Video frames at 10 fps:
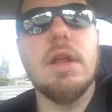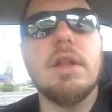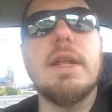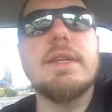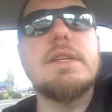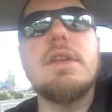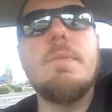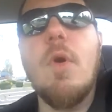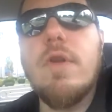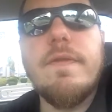Listen to
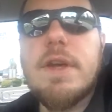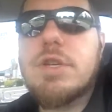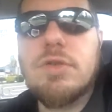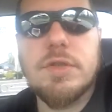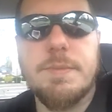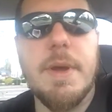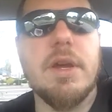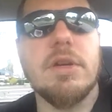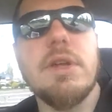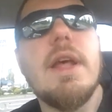motivational
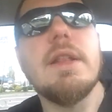speakers.